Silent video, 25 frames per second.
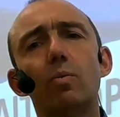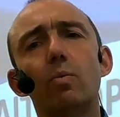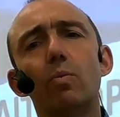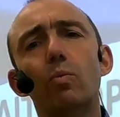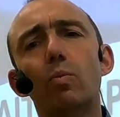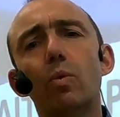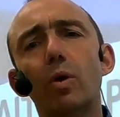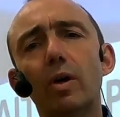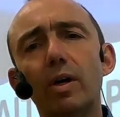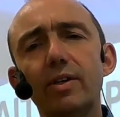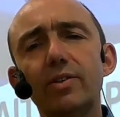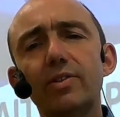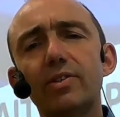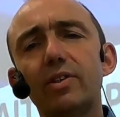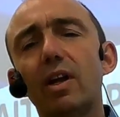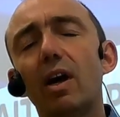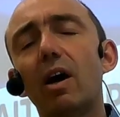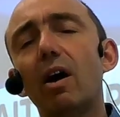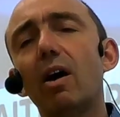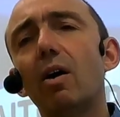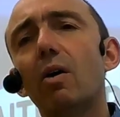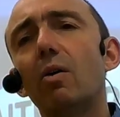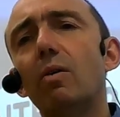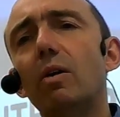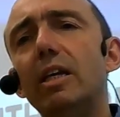What has the
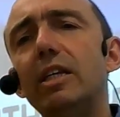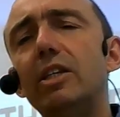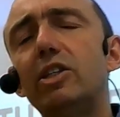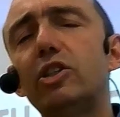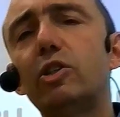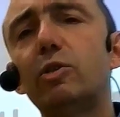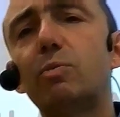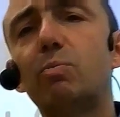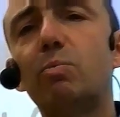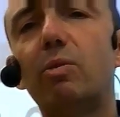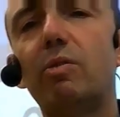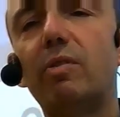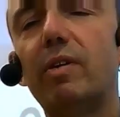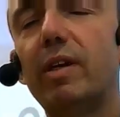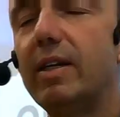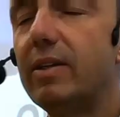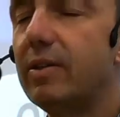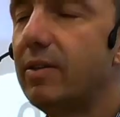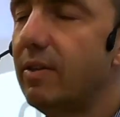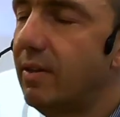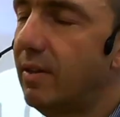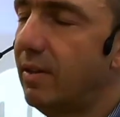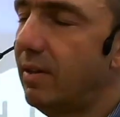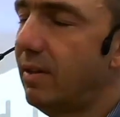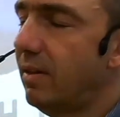Holy Spirit
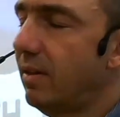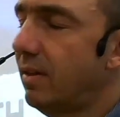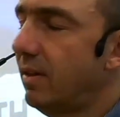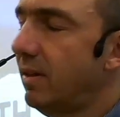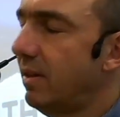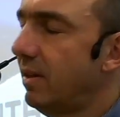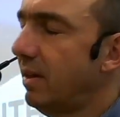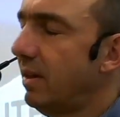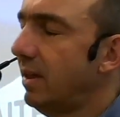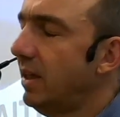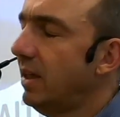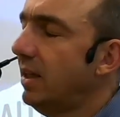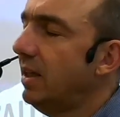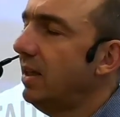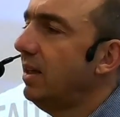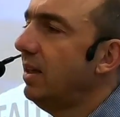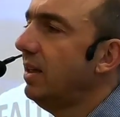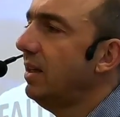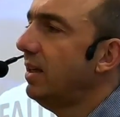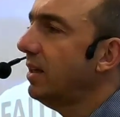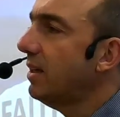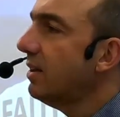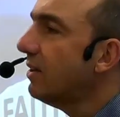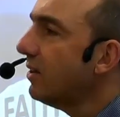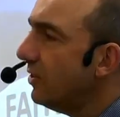
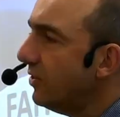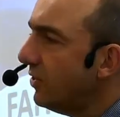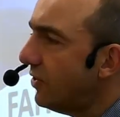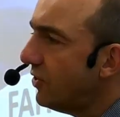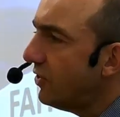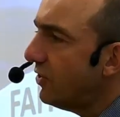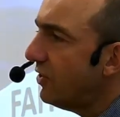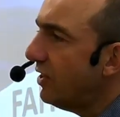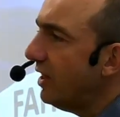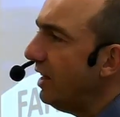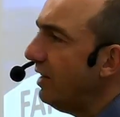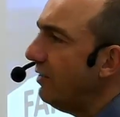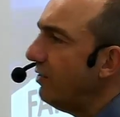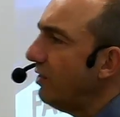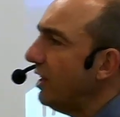conceived